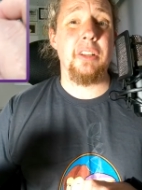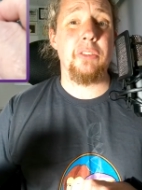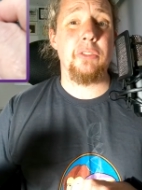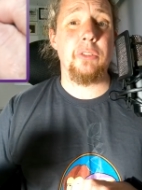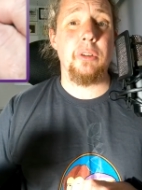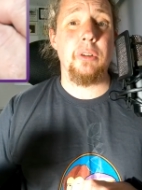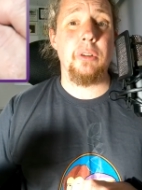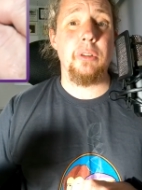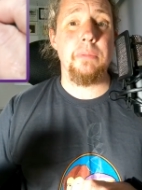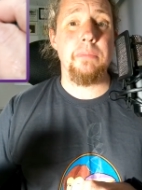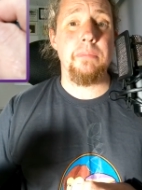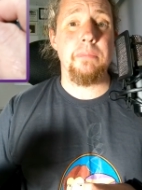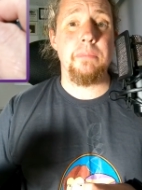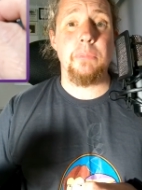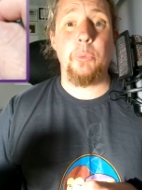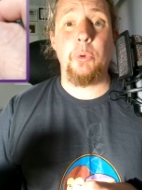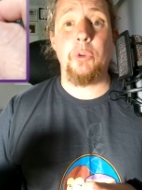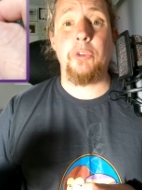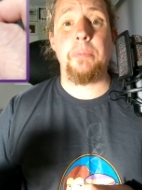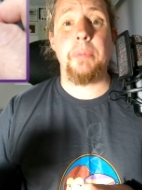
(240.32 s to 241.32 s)
call them,
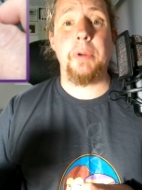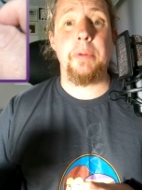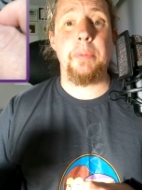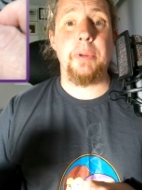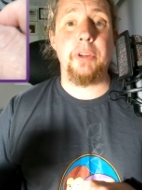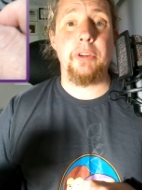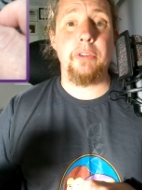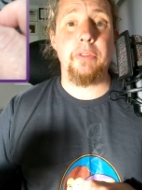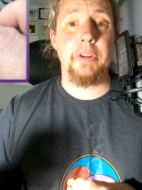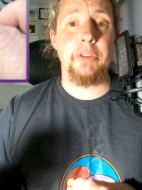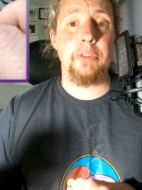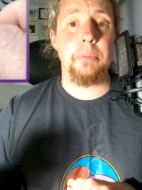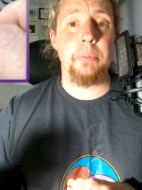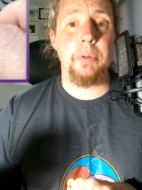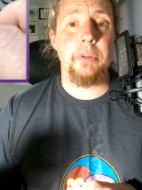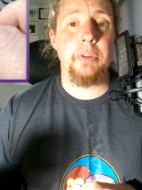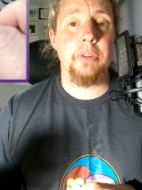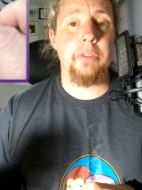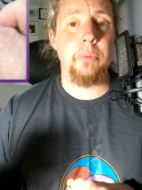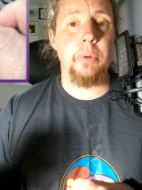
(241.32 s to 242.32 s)
which may be incorrect, but
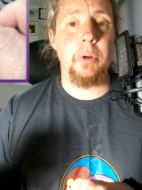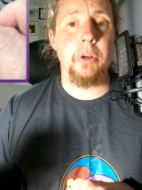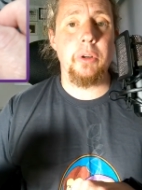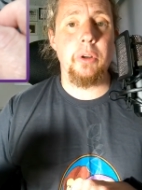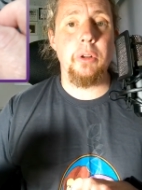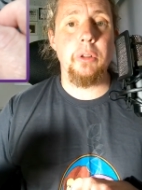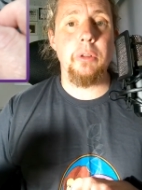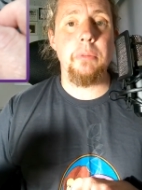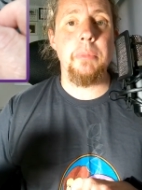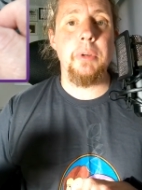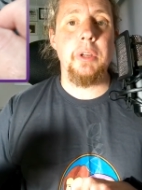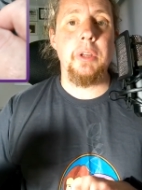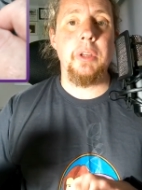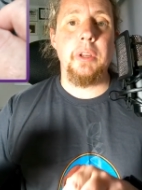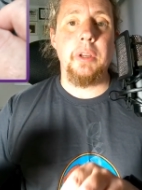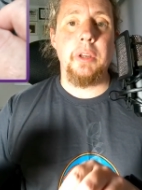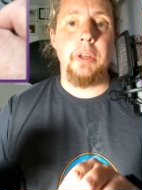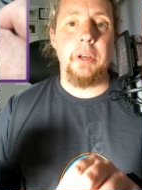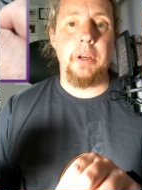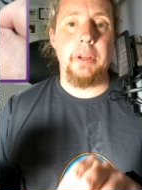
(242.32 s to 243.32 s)
is what I call them.
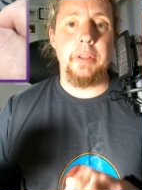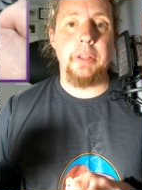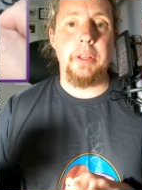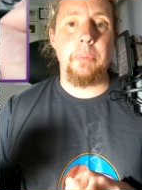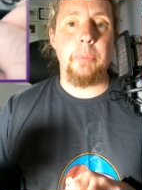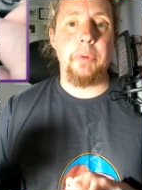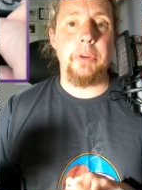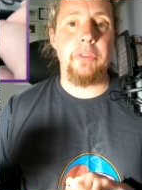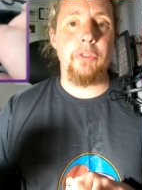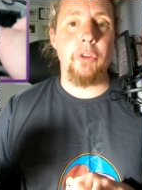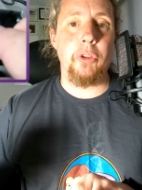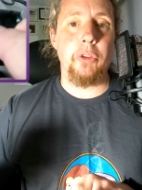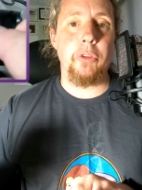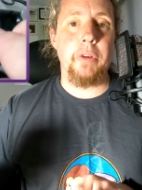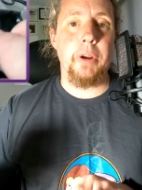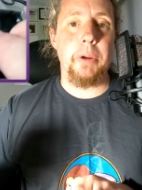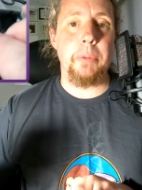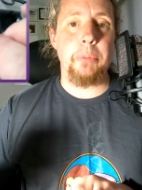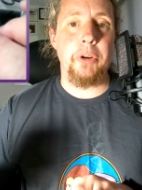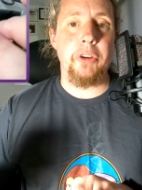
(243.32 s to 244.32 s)
And then when you've got the
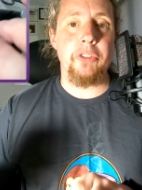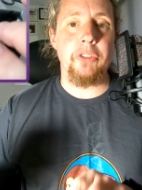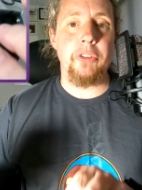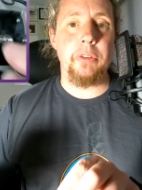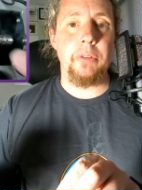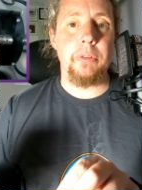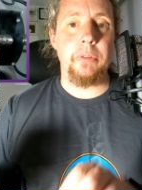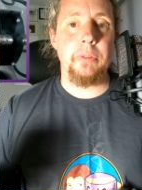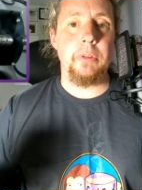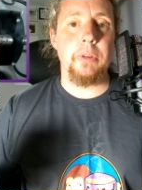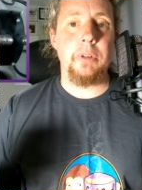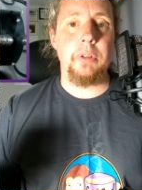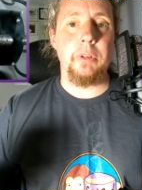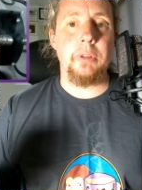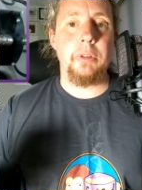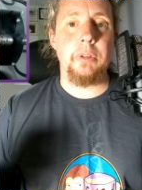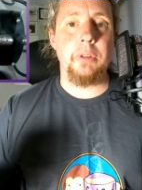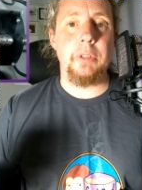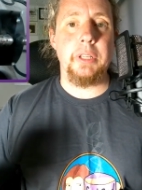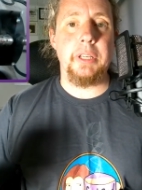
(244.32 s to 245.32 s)
right pressure,
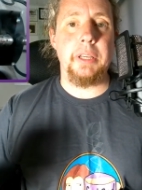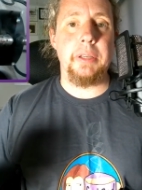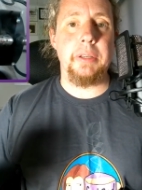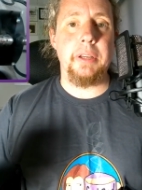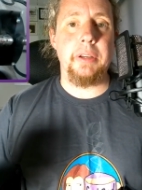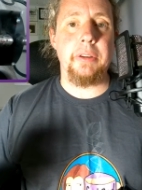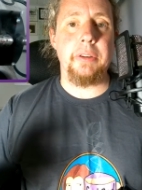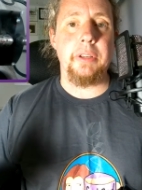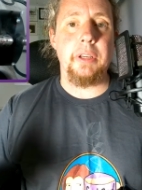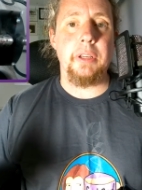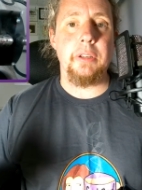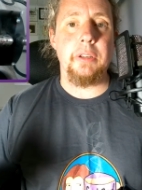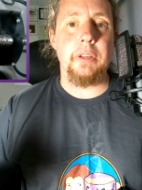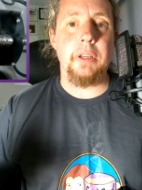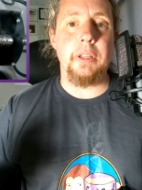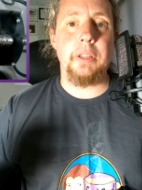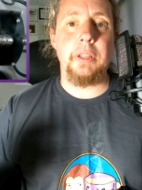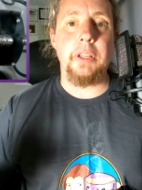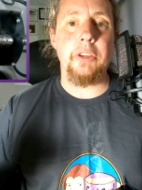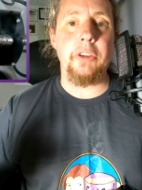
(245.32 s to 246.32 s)
click it down again
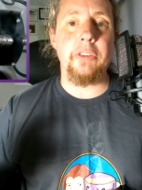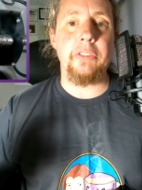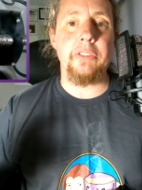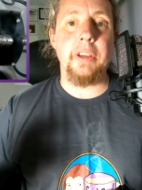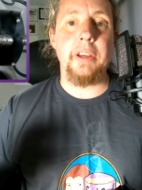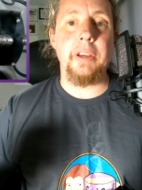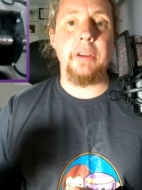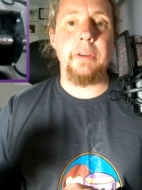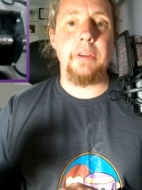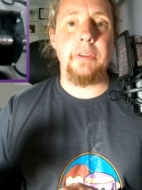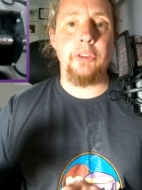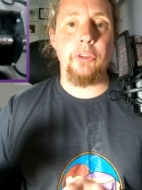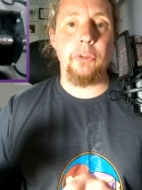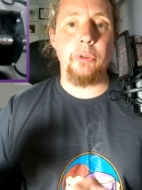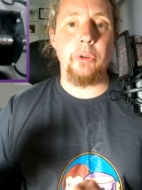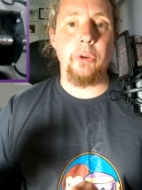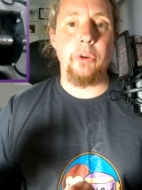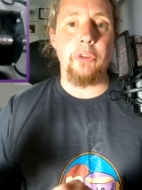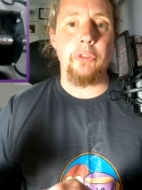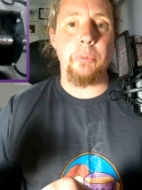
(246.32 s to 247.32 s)
and then you're set. You'll
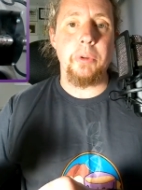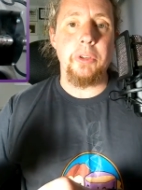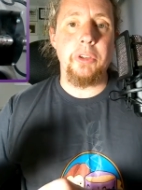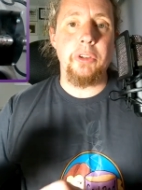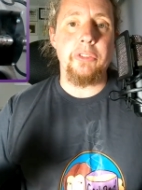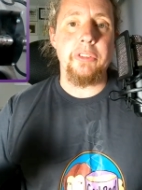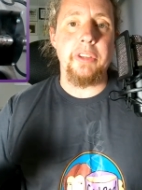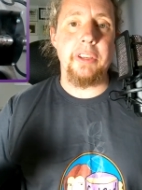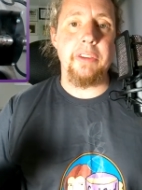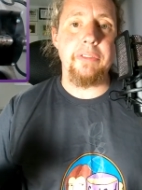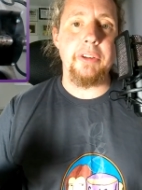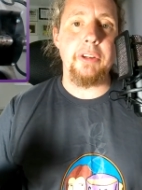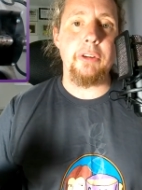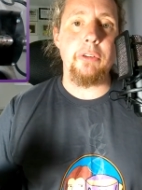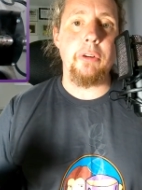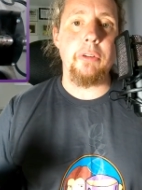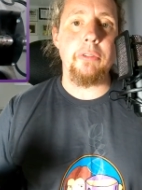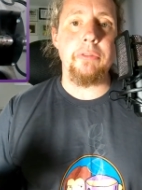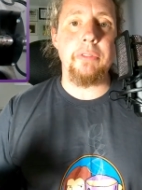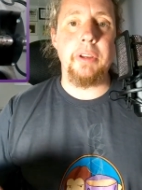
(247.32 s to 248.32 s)
notice when you take your finger
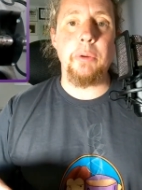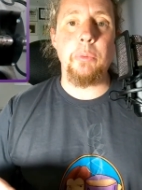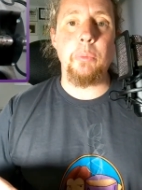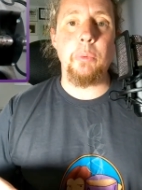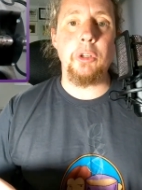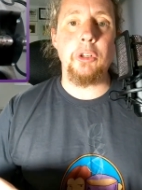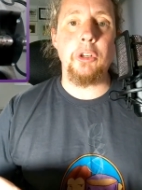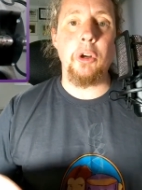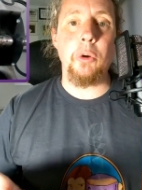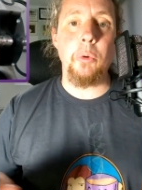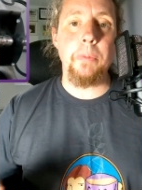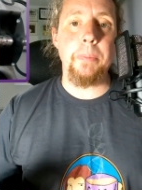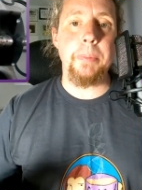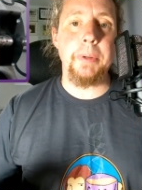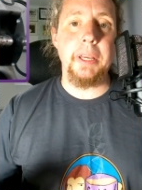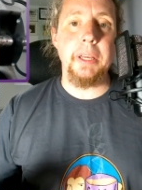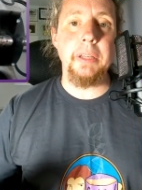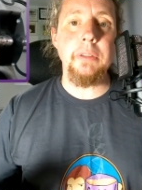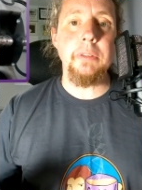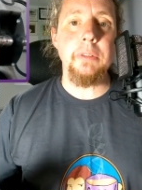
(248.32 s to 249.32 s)
off it will go up
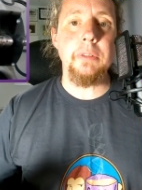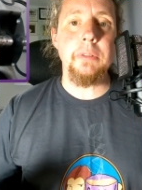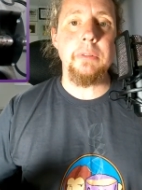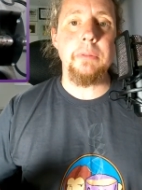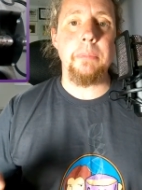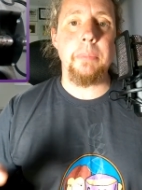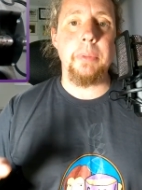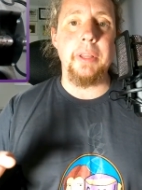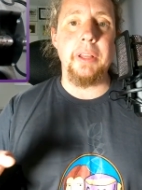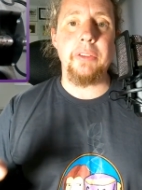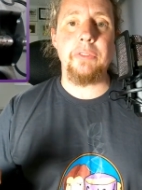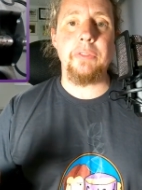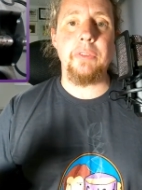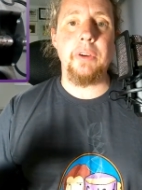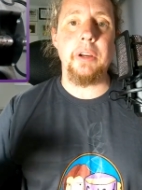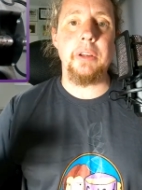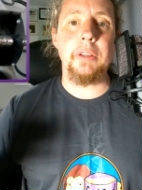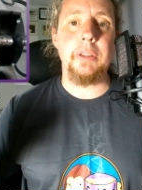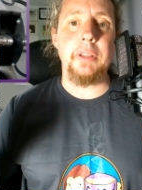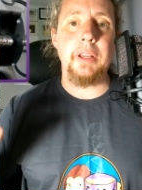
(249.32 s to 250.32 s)
again, but that's
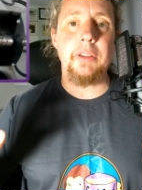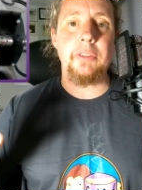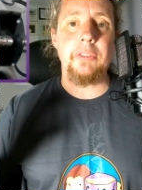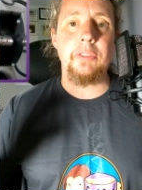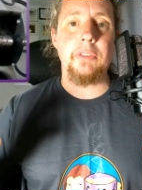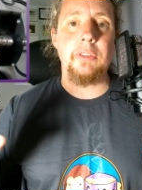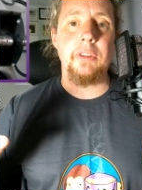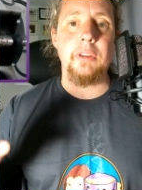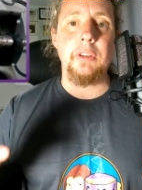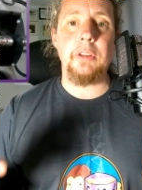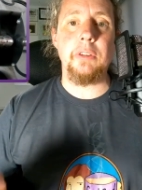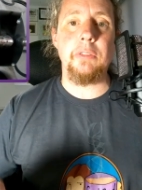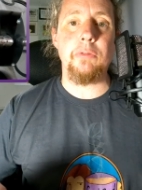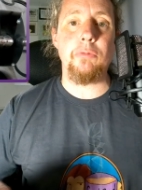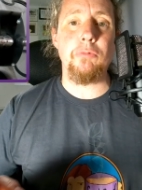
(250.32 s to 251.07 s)
fine. That's the